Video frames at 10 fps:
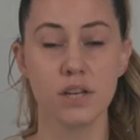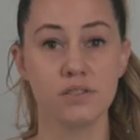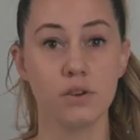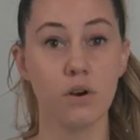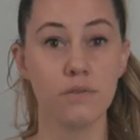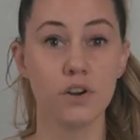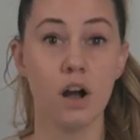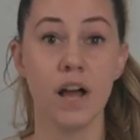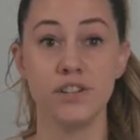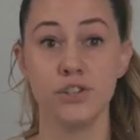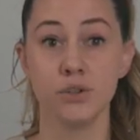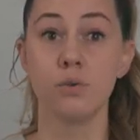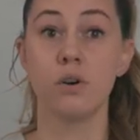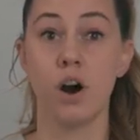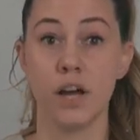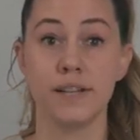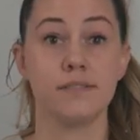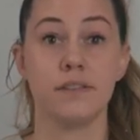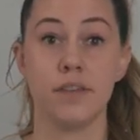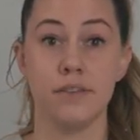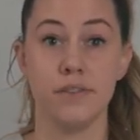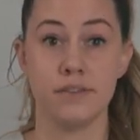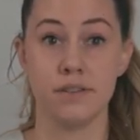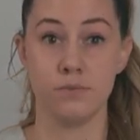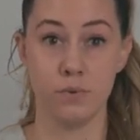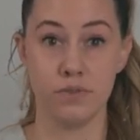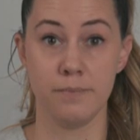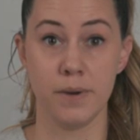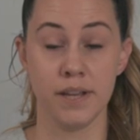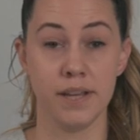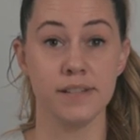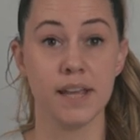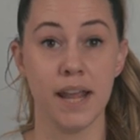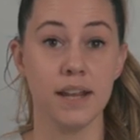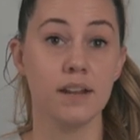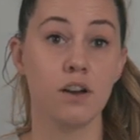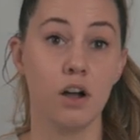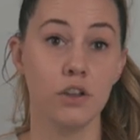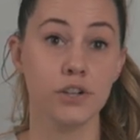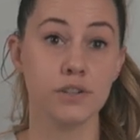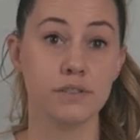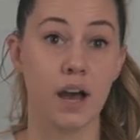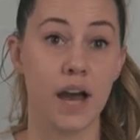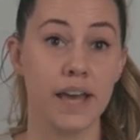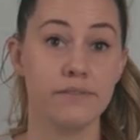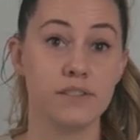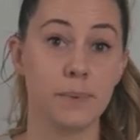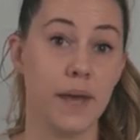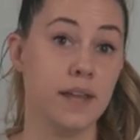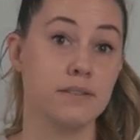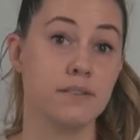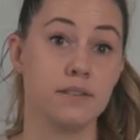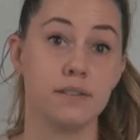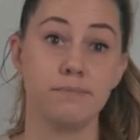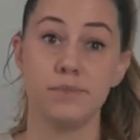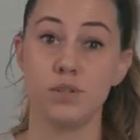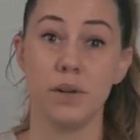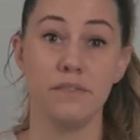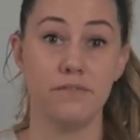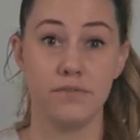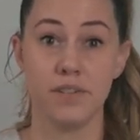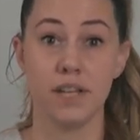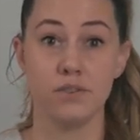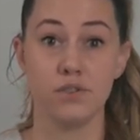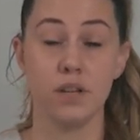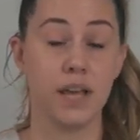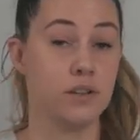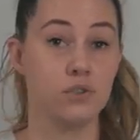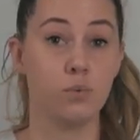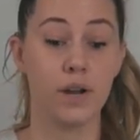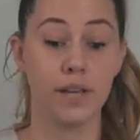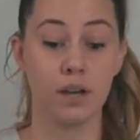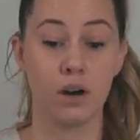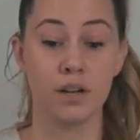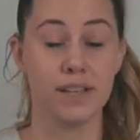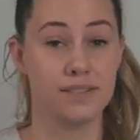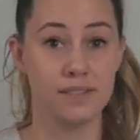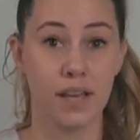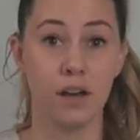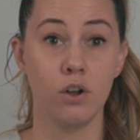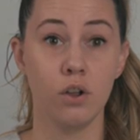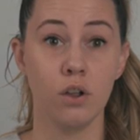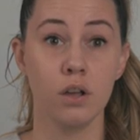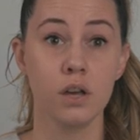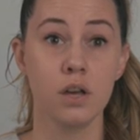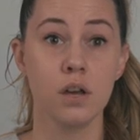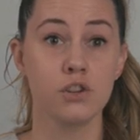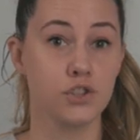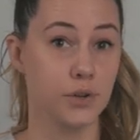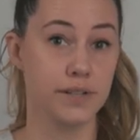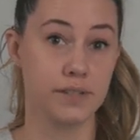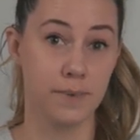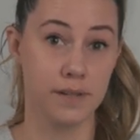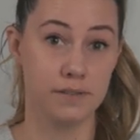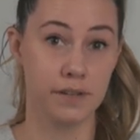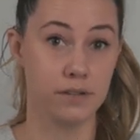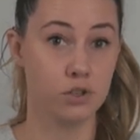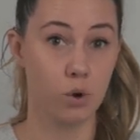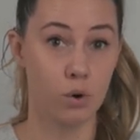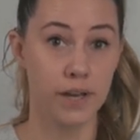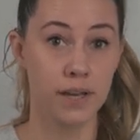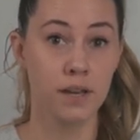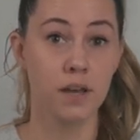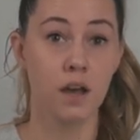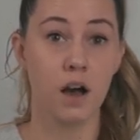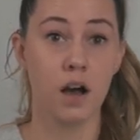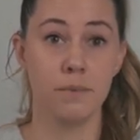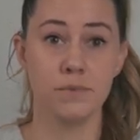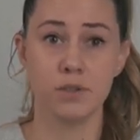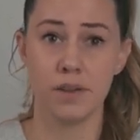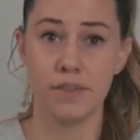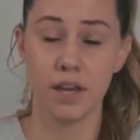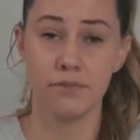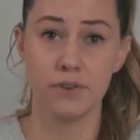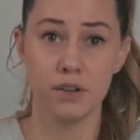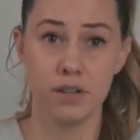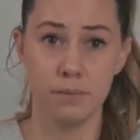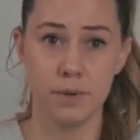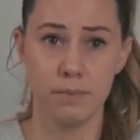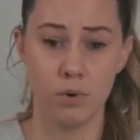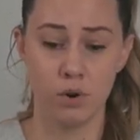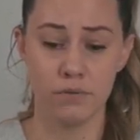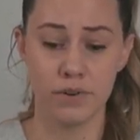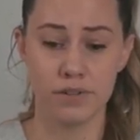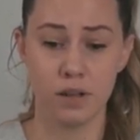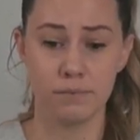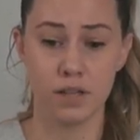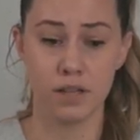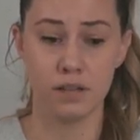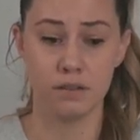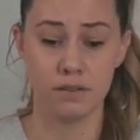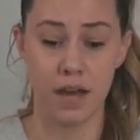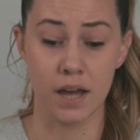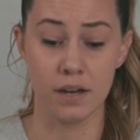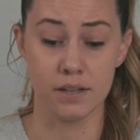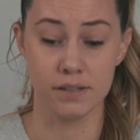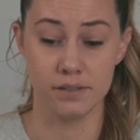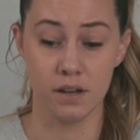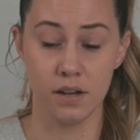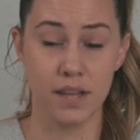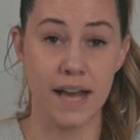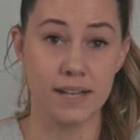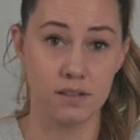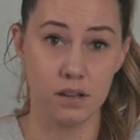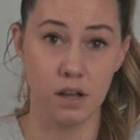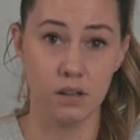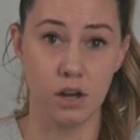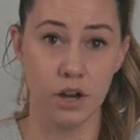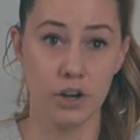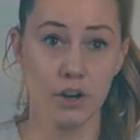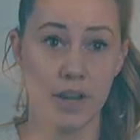So overall, I do honestly think this is worth the money. It's $80. I have spent between $15 and $20 on a single treat dispensing toy. So I think for a little bit more, for something that is gonna last a lot longer